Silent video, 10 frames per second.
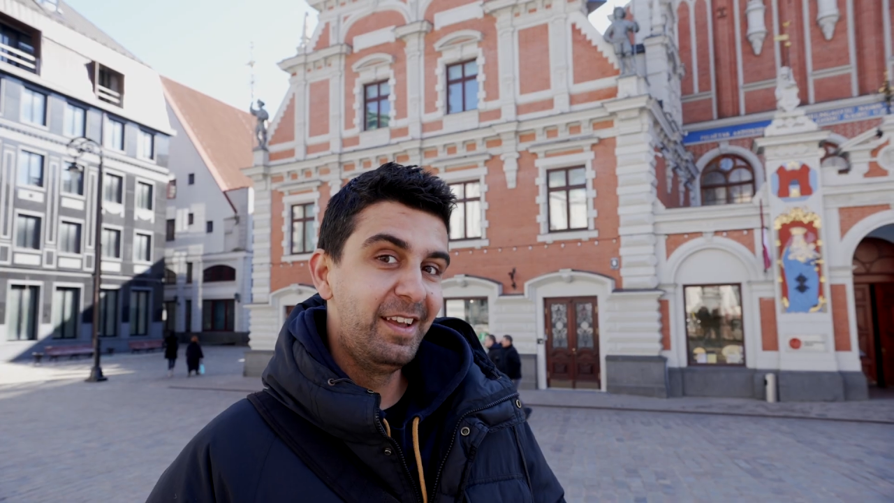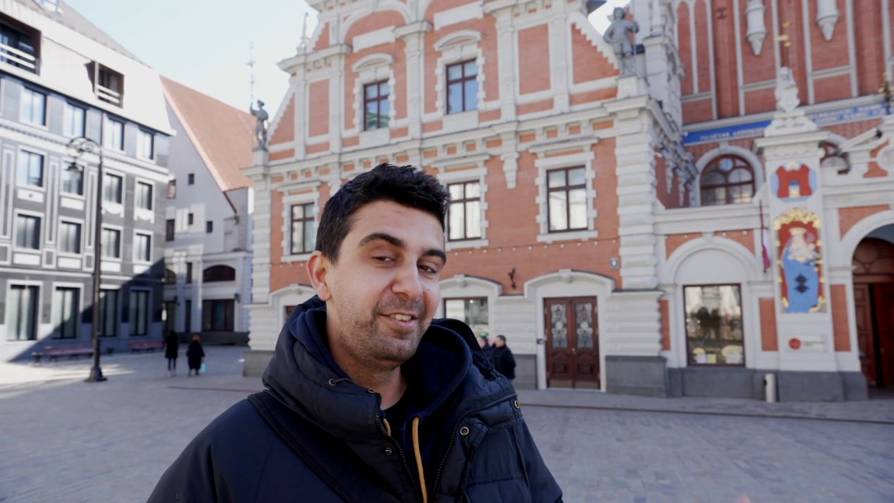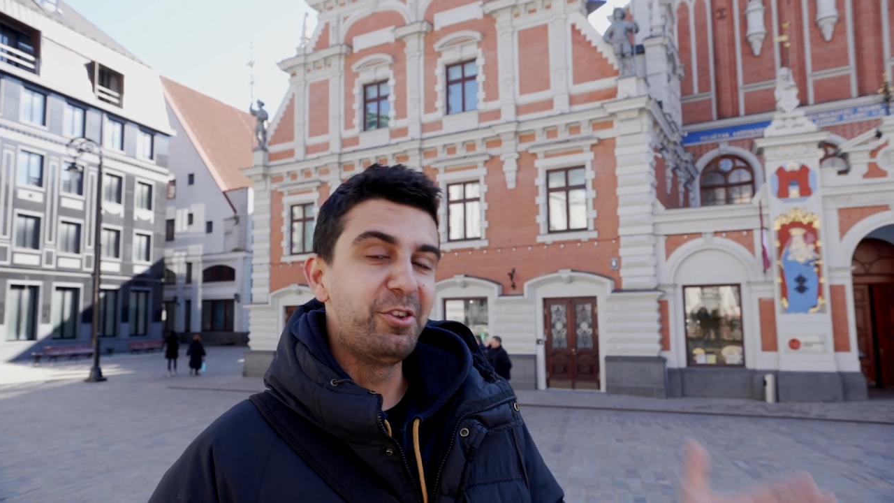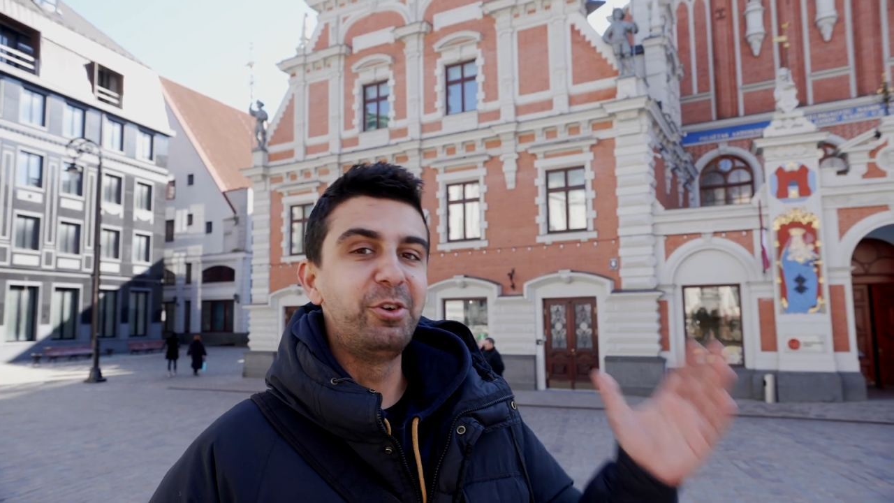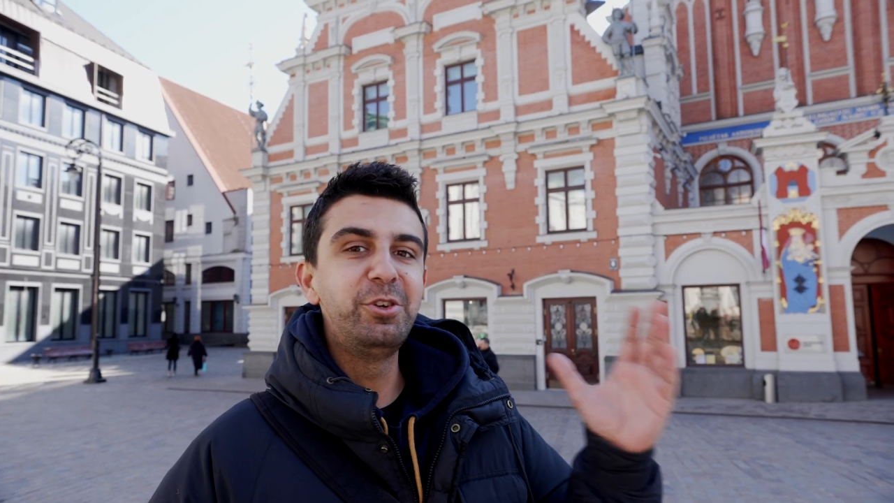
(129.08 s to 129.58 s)

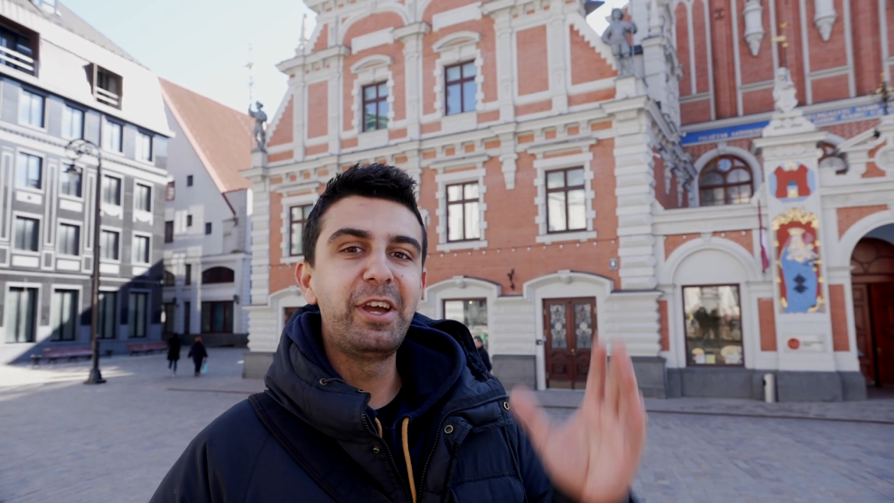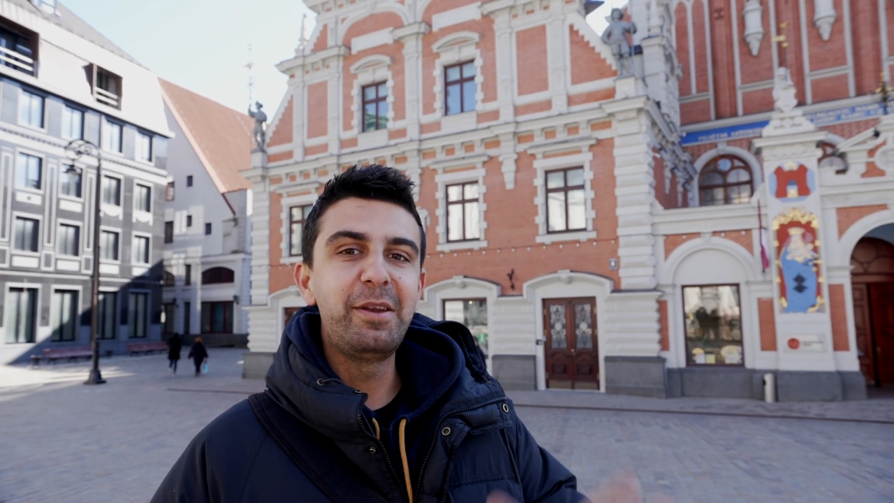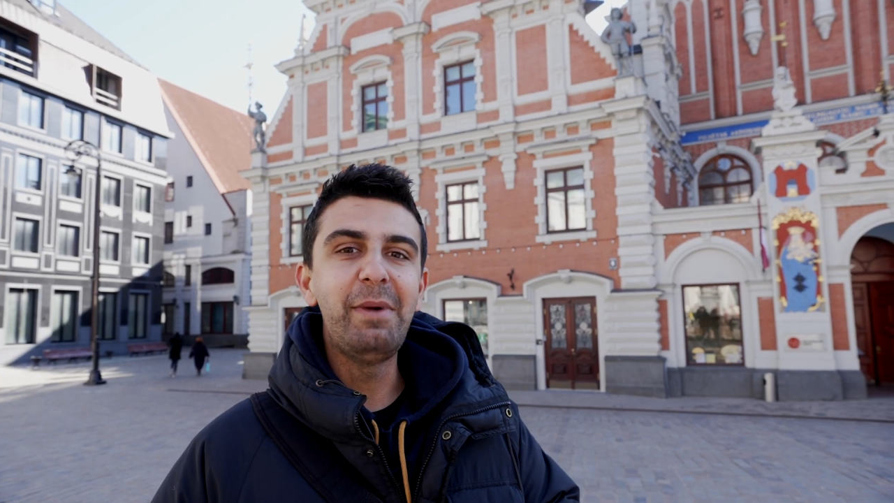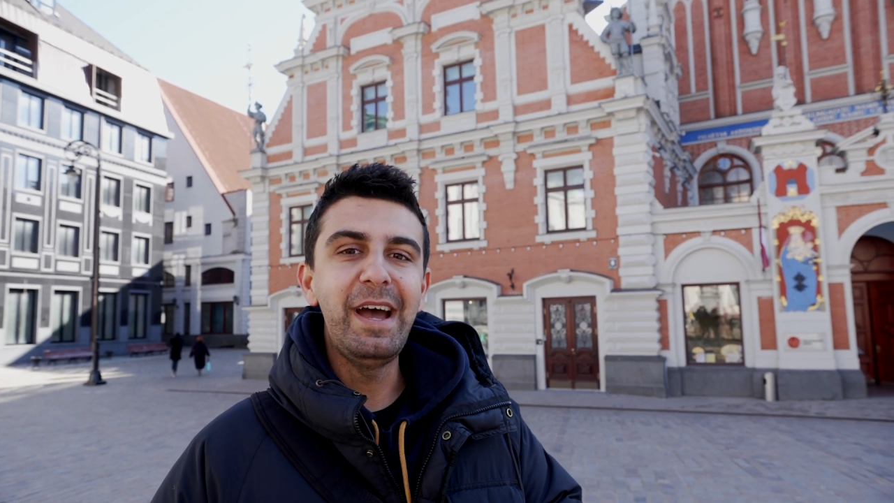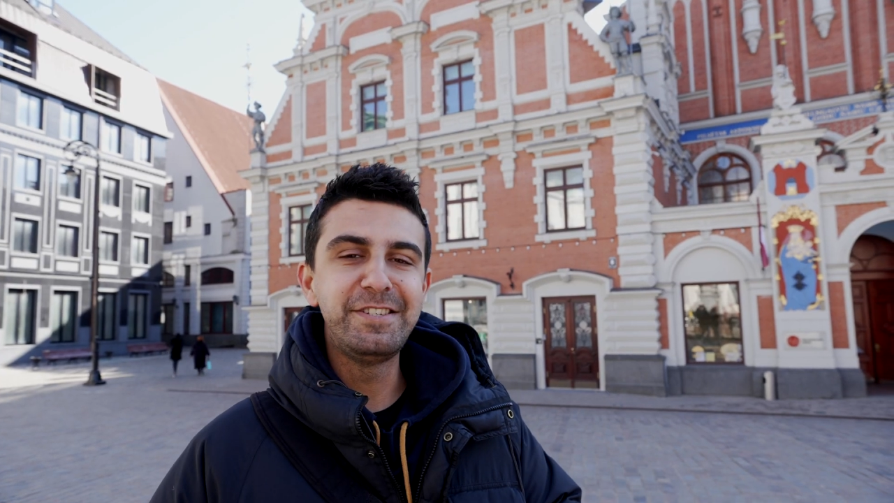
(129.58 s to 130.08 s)
So you can
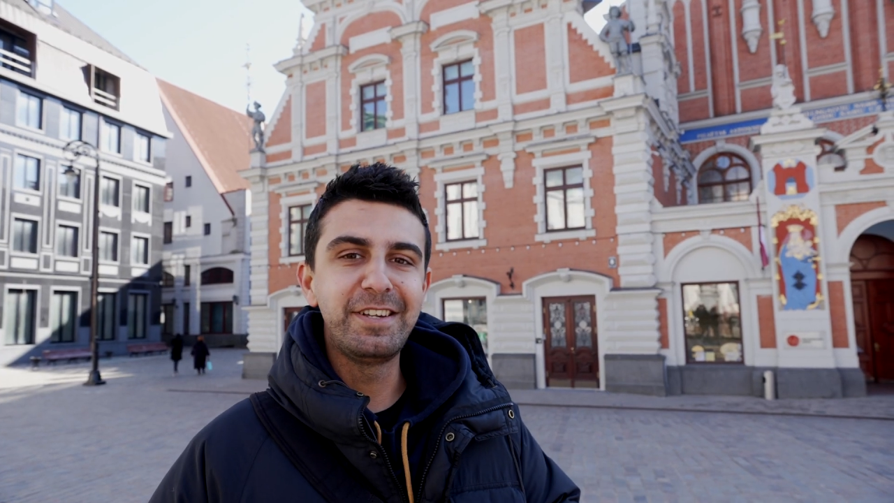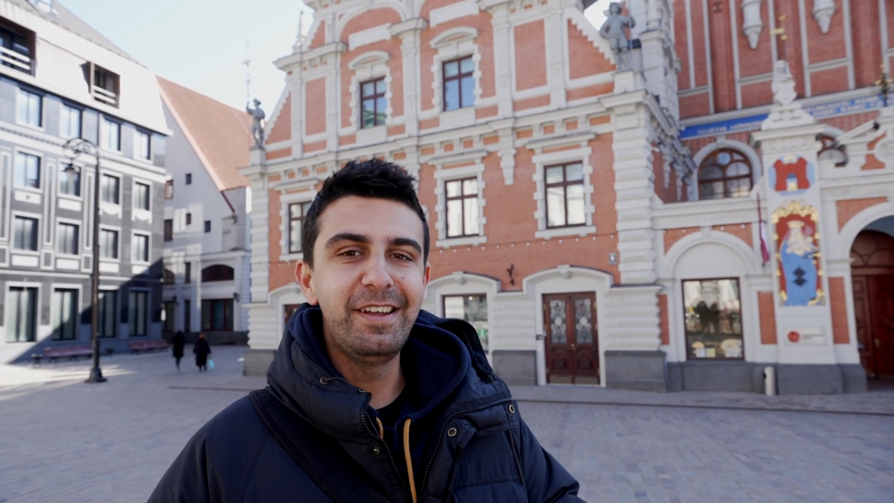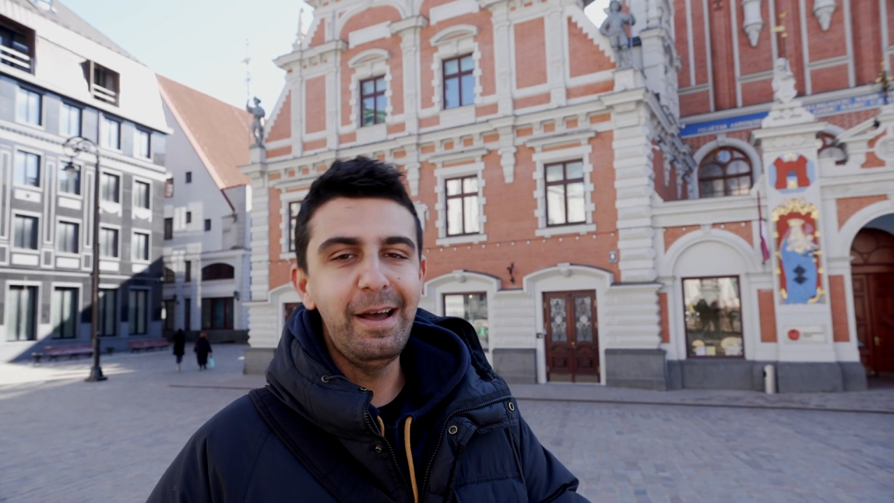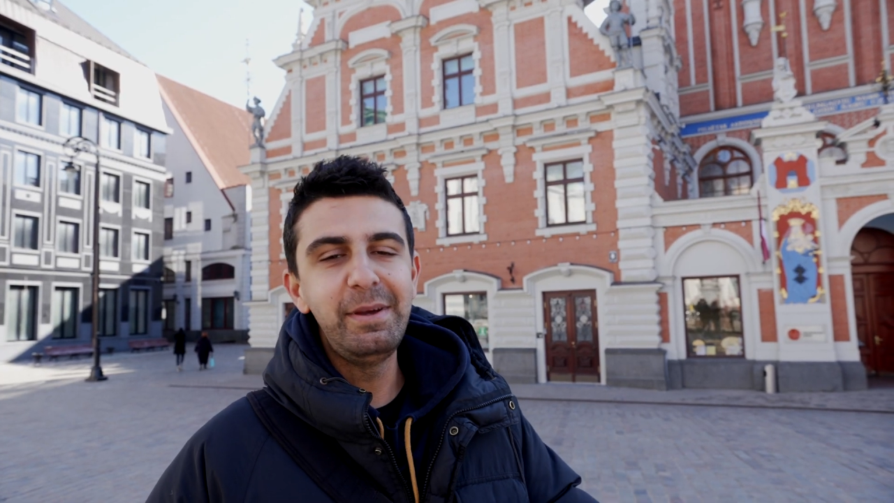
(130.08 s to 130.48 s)
imagine, I